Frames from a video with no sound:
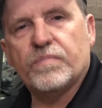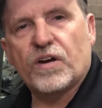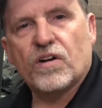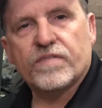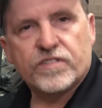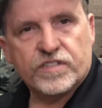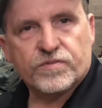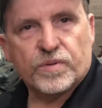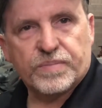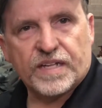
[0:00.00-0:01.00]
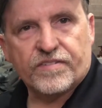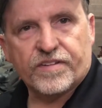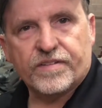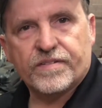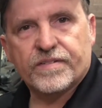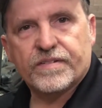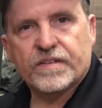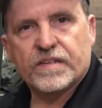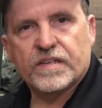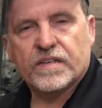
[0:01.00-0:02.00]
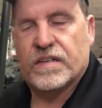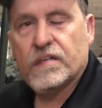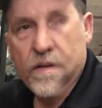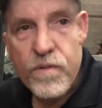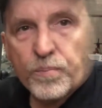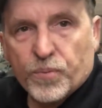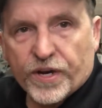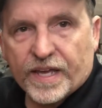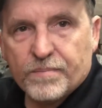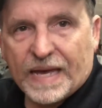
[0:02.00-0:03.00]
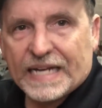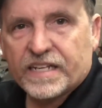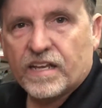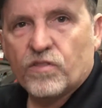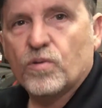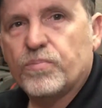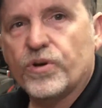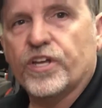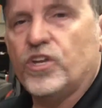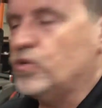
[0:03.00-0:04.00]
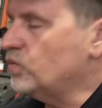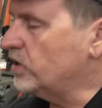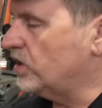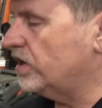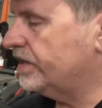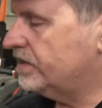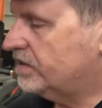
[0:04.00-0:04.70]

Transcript: Better off to just replace it. For putting it back together or putting a new one on,